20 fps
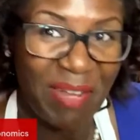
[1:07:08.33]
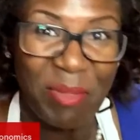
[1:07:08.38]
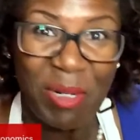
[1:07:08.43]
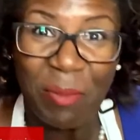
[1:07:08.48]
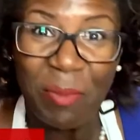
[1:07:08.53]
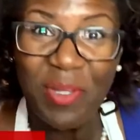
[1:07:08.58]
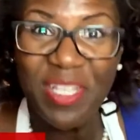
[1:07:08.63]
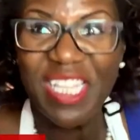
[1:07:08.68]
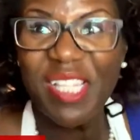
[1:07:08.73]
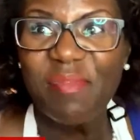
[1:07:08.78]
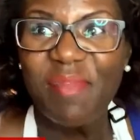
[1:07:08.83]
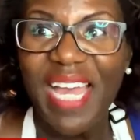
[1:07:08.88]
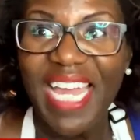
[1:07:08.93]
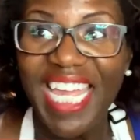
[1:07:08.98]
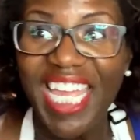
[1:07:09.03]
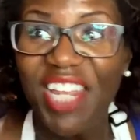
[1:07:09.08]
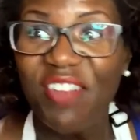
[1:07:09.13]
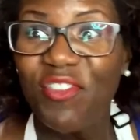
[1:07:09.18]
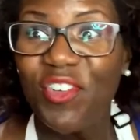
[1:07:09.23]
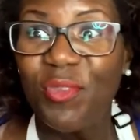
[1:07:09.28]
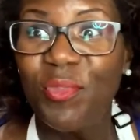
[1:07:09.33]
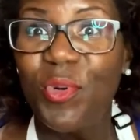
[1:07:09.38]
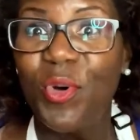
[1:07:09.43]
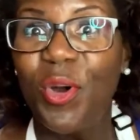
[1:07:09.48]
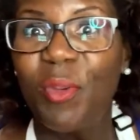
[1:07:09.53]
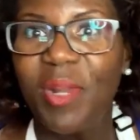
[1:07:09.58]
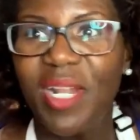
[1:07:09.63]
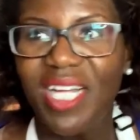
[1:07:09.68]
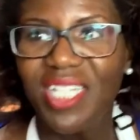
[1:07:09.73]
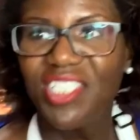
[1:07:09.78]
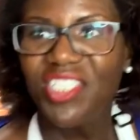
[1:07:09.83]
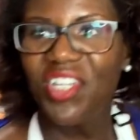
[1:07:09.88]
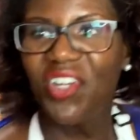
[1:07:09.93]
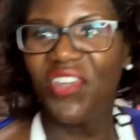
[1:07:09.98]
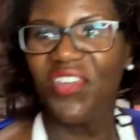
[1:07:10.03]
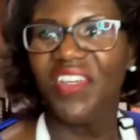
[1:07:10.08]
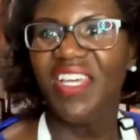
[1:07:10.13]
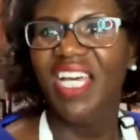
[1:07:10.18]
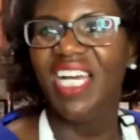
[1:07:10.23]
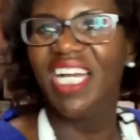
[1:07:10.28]
good. I'm going to put them back in for more, but I'll show
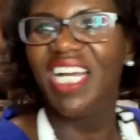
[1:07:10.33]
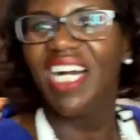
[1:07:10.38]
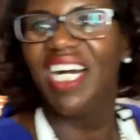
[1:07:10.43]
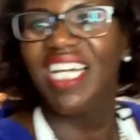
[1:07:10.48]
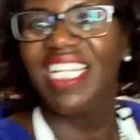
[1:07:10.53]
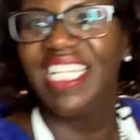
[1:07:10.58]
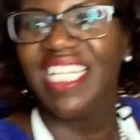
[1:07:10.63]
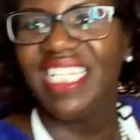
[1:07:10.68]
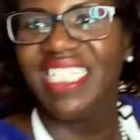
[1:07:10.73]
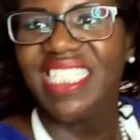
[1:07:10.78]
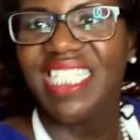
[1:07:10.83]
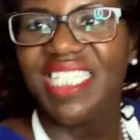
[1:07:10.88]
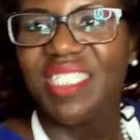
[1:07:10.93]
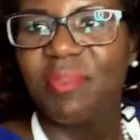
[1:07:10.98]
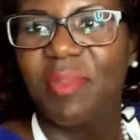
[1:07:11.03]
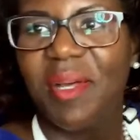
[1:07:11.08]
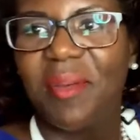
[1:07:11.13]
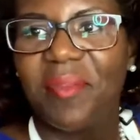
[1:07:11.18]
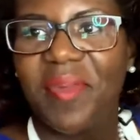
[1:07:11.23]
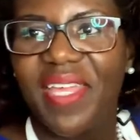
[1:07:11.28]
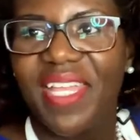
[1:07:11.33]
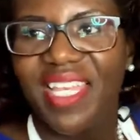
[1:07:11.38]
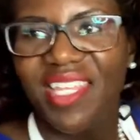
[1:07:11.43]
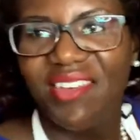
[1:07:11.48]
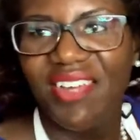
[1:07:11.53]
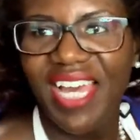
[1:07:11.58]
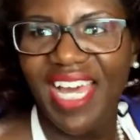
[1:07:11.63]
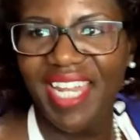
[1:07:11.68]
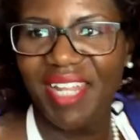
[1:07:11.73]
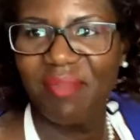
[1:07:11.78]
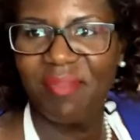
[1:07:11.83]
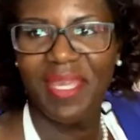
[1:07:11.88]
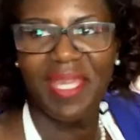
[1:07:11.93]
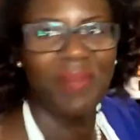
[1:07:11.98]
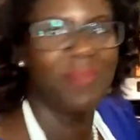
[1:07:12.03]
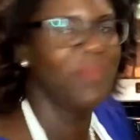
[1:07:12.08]
you. Caudell says pumpkin. You got it,